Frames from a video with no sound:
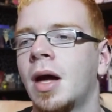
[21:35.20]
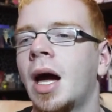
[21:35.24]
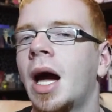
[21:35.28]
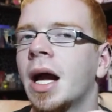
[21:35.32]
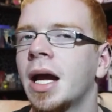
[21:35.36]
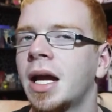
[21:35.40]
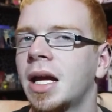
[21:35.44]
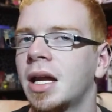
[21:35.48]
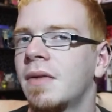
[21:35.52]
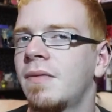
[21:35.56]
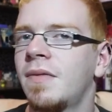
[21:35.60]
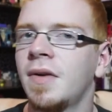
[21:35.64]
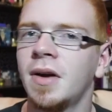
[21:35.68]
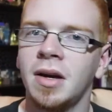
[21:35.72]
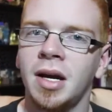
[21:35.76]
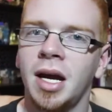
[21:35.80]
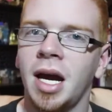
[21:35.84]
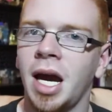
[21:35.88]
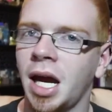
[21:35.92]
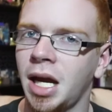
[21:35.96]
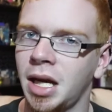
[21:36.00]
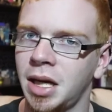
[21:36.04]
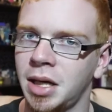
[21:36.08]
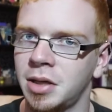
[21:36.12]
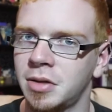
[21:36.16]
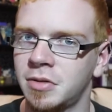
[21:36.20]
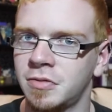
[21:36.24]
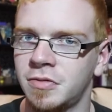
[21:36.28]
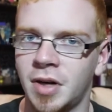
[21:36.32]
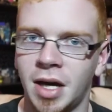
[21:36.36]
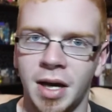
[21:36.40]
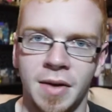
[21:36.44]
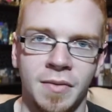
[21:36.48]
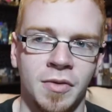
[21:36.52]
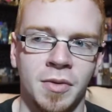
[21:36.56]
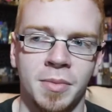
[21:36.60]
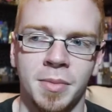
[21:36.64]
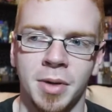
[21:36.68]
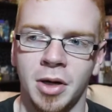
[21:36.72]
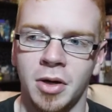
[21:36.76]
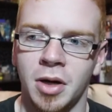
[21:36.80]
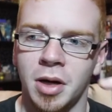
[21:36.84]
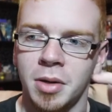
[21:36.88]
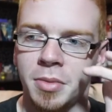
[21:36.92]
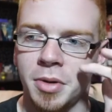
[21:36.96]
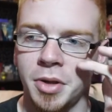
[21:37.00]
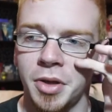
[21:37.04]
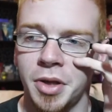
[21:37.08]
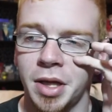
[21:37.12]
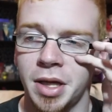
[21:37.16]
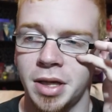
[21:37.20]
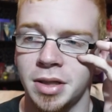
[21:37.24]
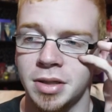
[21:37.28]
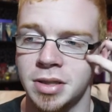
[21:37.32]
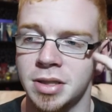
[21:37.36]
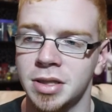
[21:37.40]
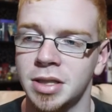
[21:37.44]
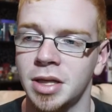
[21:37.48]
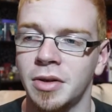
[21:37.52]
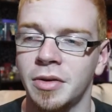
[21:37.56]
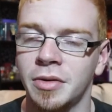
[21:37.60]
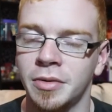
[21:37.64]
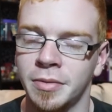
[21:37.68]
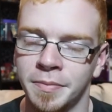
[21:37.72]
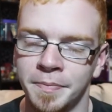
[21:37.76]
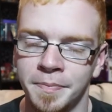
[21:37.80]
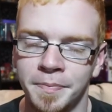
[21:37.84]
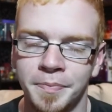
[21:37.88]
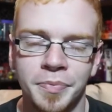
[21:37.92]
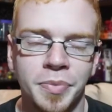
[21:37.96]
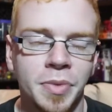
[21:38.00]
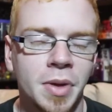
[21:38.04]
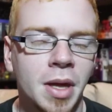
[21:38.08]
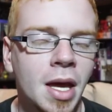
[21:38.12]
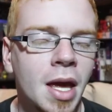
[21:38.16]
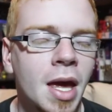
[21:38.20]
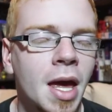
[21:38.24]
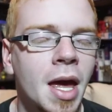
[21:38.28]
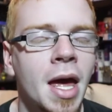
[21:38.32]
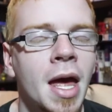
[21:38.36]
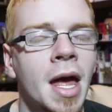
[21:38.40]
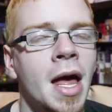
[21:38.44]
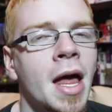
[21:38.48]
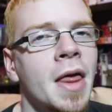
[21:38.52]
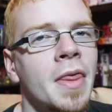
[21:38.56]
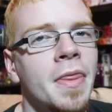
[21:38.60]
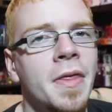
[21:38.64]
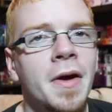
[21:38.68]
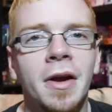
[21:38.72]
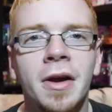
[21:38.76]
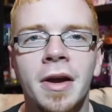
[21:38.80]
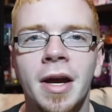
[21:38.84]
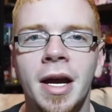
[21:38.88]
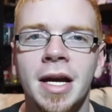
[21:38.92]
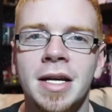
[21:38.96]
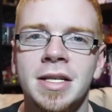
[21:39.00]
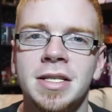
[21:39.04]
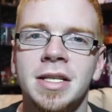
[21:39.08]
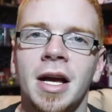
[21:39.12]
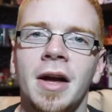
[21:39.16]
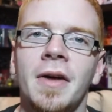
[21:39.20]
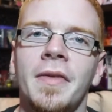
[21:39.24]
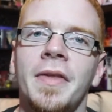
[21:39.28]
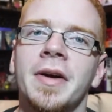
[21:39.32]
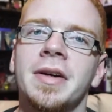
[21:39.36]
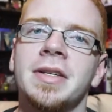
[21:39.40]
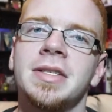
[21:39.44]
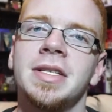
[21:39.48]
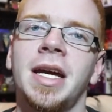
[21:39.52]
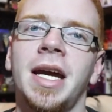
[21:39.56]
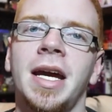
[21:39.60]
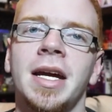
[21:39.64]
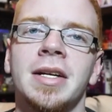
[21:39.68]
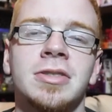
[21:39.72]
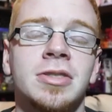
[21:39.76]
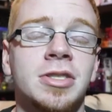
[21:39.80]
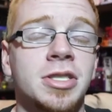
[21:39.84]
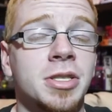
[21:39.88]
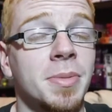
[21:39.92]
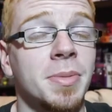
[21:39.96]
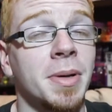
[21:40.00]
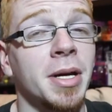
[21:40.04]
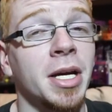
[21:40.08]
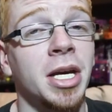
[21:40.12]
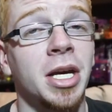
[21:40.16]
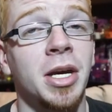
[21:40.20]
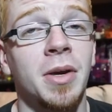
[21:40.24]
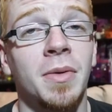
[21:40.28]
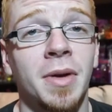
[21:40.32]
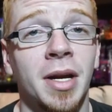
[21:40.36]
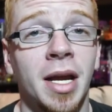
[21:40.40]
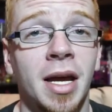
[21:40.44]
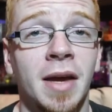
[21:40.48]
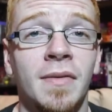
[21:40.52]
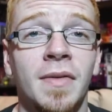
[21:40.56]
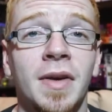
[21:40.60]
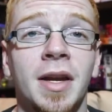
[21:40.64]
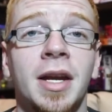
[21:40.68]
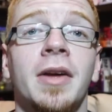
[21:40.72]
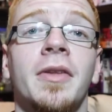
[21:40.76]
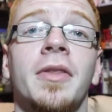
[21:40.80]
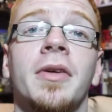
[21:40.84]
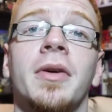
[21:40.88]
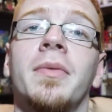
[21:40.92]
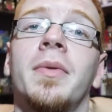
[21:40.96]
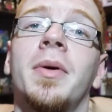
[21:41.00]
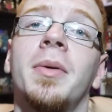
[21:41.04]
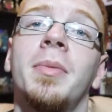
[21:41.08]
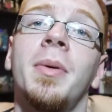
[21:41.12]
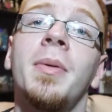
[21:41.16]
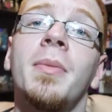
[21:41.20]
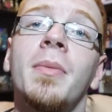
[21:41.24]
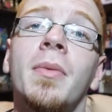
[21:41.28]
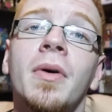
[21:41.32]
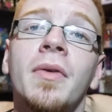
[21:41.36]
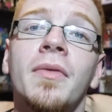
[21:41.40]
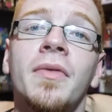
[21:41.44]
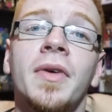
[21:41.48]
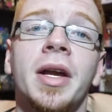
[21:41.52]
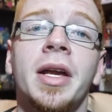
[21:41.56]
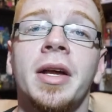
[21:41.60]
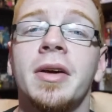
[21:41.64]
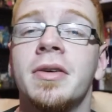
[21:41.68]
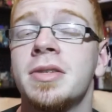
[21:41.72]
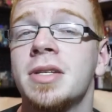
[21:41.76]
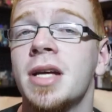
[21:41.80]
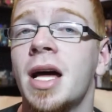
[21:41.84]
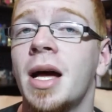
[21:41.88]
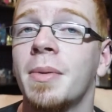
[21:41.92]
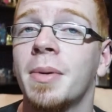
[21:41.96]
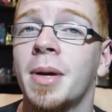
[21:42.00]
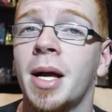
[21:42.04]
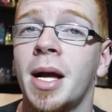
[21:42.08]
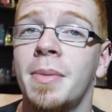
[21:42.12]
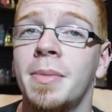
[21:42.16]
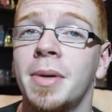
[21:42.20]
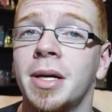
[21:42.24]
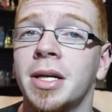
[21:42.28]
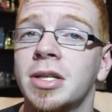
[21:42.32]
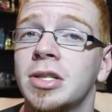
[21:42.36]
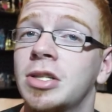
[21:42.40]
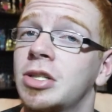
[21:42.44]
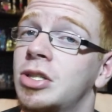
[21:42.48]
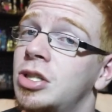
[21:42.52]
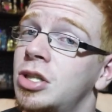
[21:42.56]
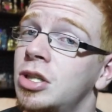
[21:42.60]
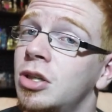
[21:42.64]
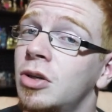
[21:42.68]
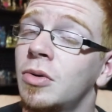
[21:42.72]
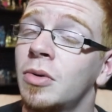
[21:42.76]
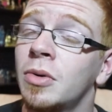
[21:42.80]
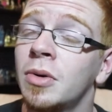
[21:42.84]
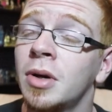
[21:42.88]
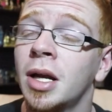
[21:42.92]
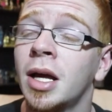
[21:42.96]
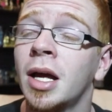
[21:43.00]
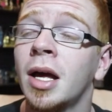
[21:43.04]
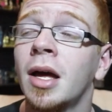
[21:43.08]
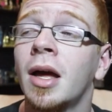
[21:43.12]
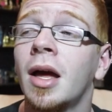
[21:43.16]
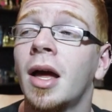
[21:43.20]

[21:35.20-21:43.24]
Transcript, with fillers: I get a very 80s vibe from Incredible Things, so there you guys go. There's the answers to my Q&A video. There will be more videos upcoming soon.